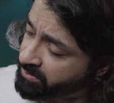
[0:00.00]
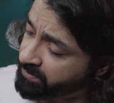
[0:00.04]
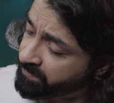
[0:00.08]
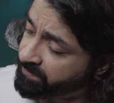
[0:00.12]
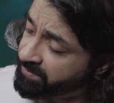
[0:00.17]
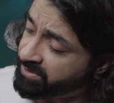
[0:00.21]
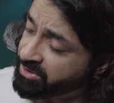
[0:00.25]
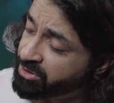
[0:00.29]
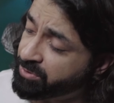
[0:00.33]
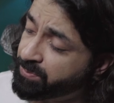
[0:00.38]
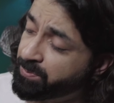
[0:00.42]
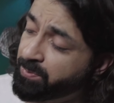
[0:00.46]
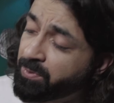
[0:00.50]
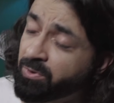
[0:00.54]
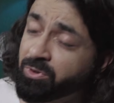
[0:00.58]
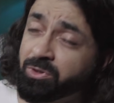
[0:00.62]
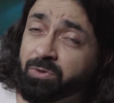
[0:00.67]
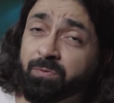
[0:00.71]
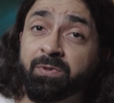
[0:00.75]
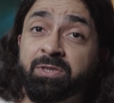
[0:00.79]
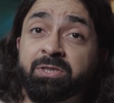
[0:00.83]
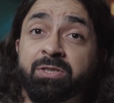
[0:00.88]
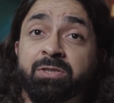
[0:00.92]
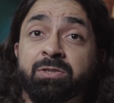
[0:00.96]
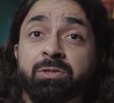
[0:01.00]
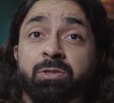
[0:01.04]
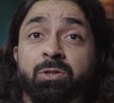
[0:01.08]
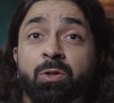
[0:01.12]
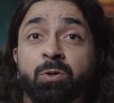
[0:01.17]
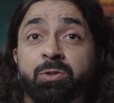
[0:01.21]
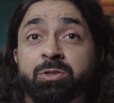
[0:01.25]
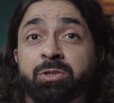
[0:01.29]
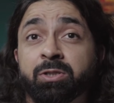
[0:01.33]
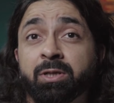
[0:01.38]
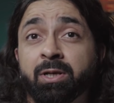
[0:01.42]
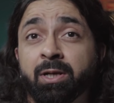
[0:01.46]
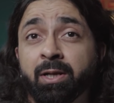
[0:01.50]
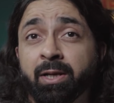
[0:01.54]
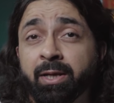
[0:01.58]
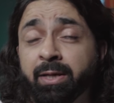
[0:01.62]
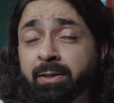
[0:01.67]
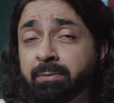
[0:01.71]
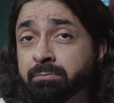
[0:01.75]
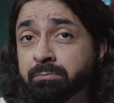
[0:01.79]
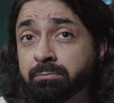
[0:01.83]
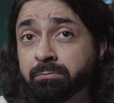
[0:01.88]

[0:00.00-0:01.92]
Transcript: of this pot which is not clay?